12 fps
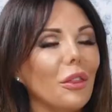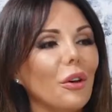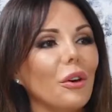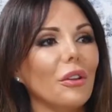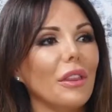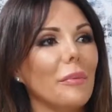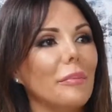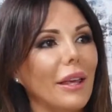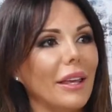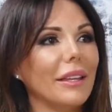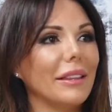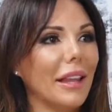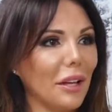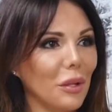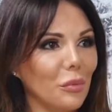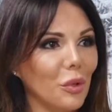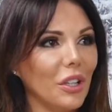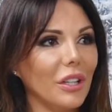though, that being in that
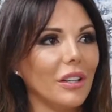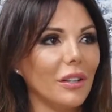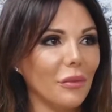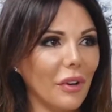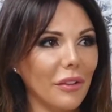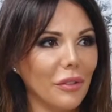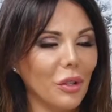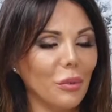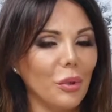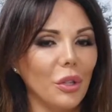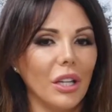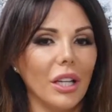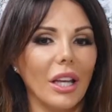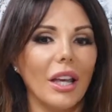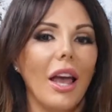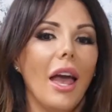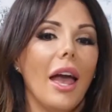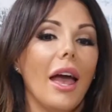community, in the raver community,
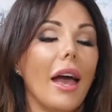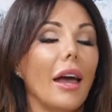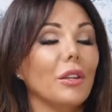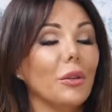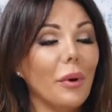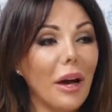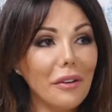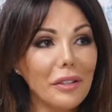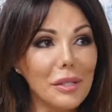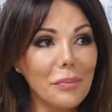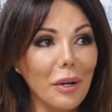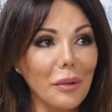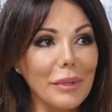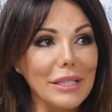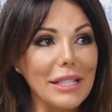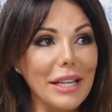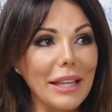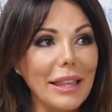and you are
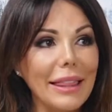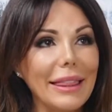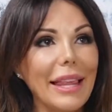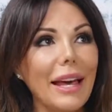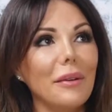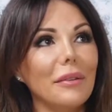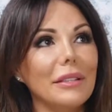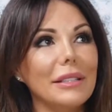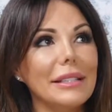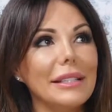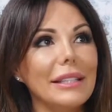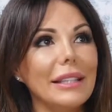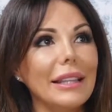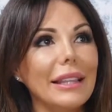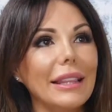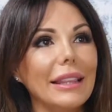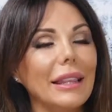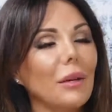experimenting, that
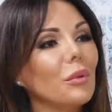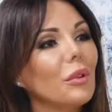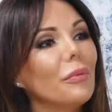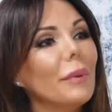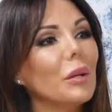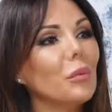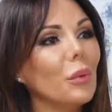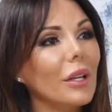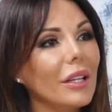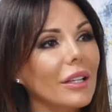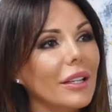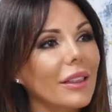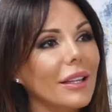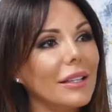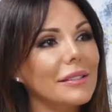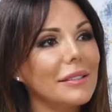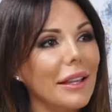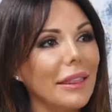there would have been weirder
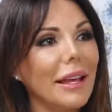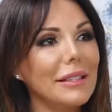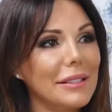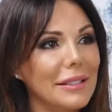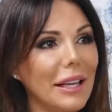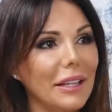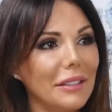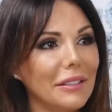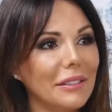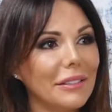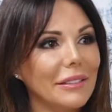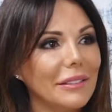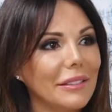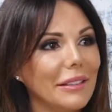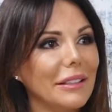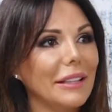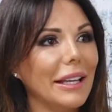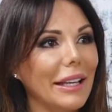things than that said
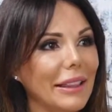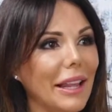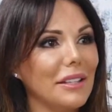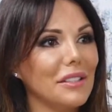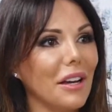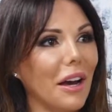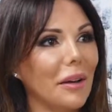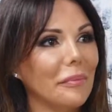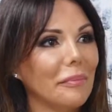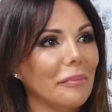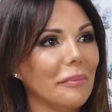in that time.